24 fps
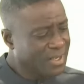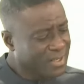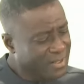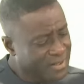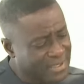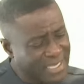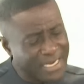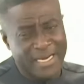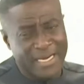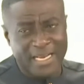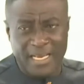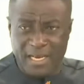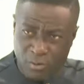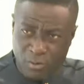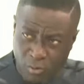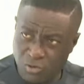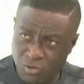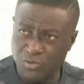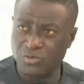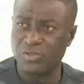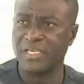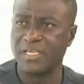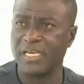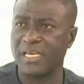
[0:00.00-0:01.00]
Then it got
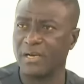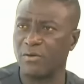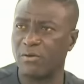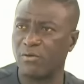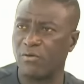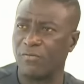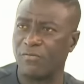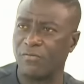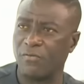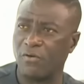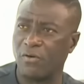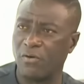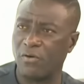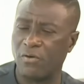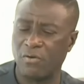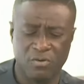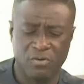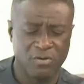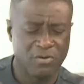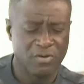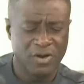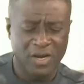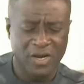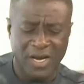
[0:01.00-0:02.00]
to J Kufuor,
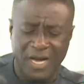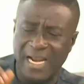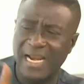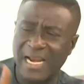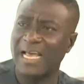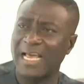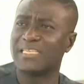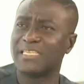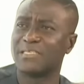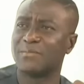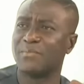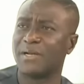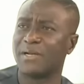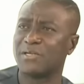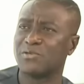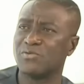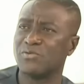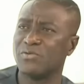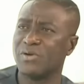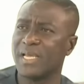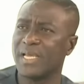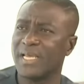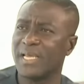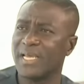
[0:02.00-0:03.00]
Elijah
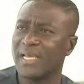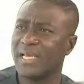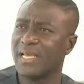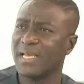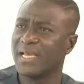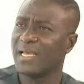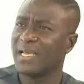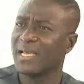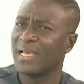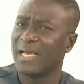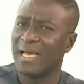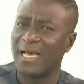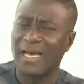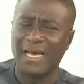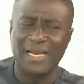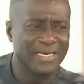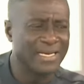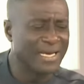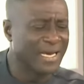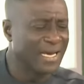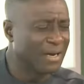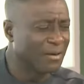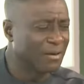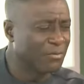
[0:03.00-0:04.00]
Baturi and
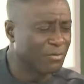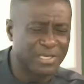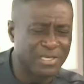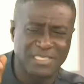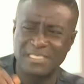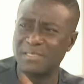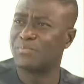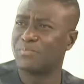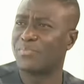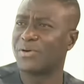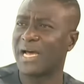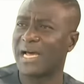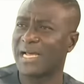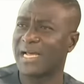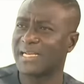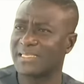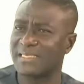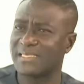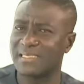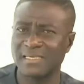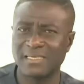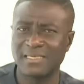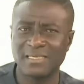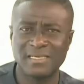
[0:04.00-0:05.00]
Kwasi Pratt.
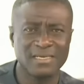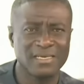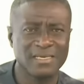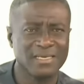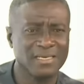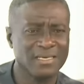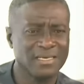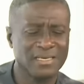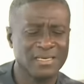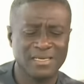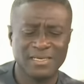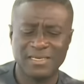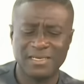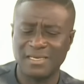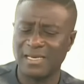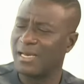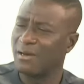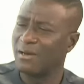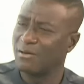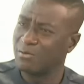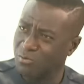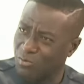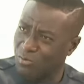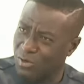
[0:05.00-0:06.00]

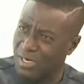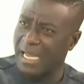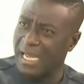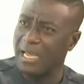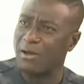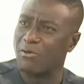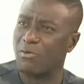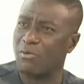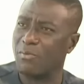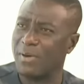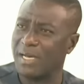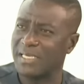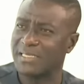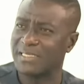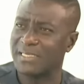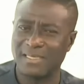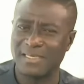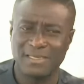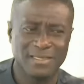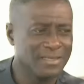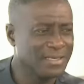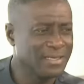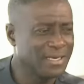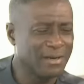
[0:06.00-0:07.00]
Ukai
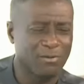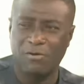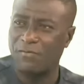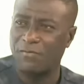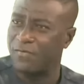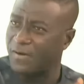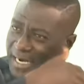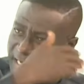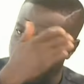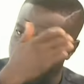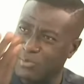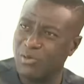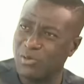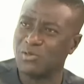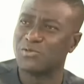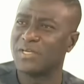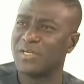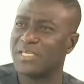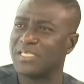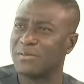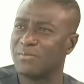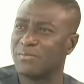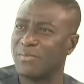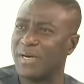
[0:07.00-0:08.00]
Kumase, the Kofa
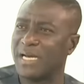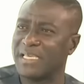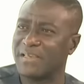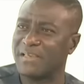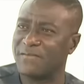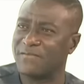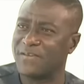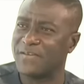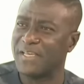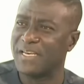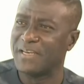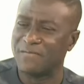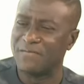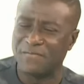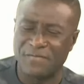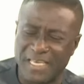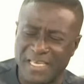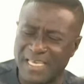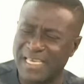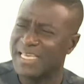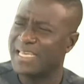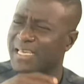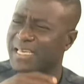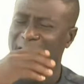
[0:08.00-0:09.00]
demonstration by
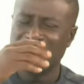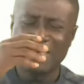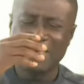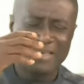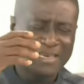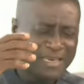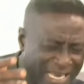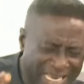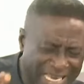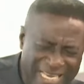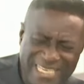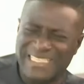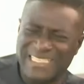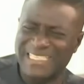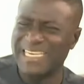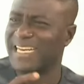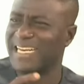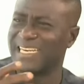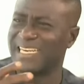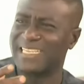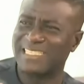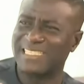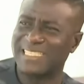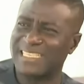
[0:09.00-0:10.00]
Yifie,
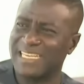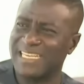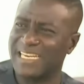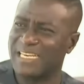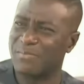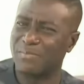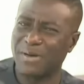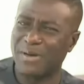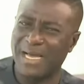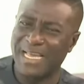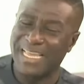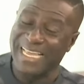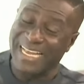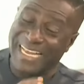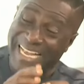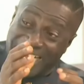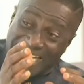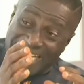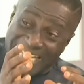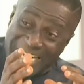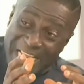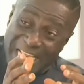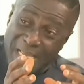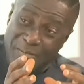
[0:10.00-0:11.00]
journalists near the by
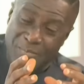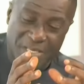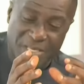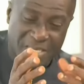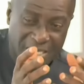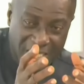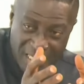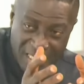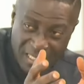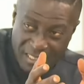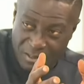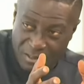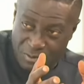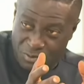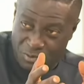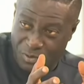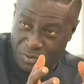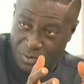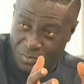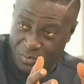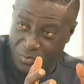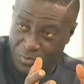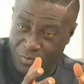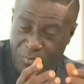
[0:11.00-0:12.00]
Kakrebi,
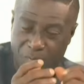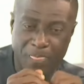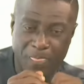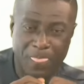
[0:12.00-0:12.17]
Yusunibo.